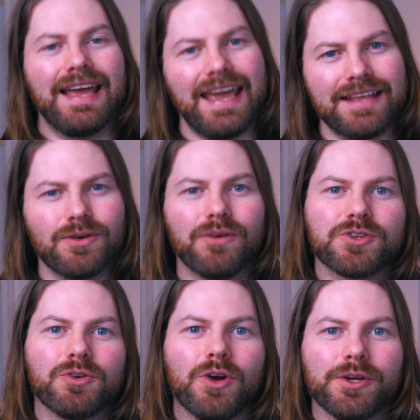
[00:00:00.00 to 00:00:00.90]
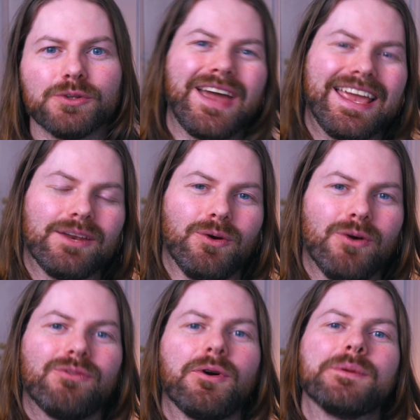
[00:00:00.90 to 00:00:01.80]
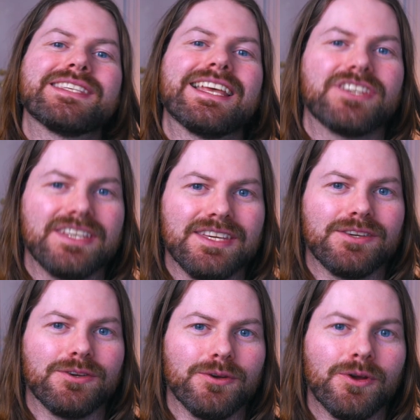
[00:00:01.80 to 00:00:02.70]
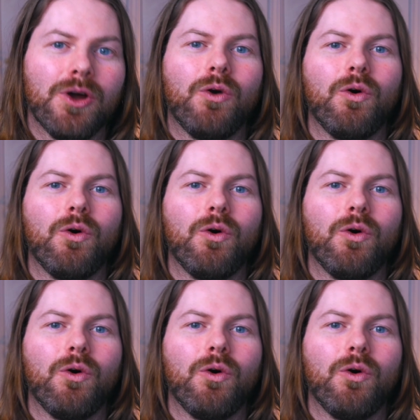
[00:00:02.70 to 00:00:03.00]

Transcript: Head to offshoreaudio.no/EQ